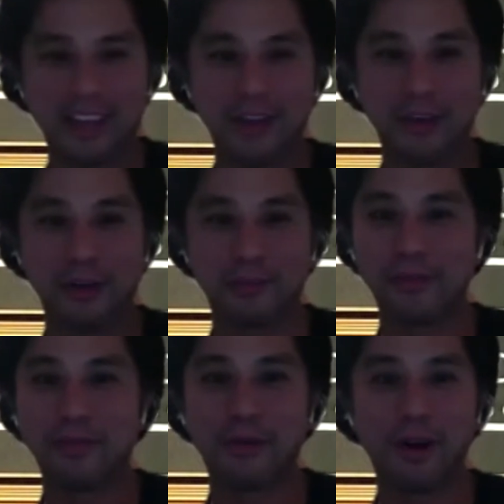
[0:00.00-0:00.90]
You know,
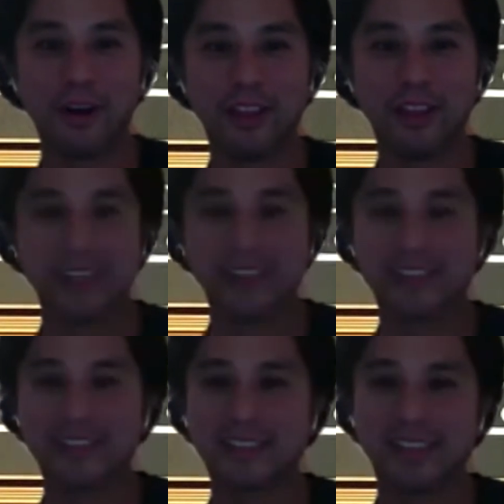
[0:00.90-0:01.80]
before all this,
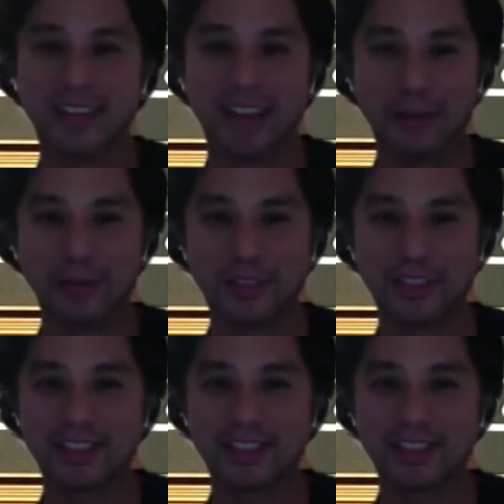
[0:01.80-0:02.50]
uh, I was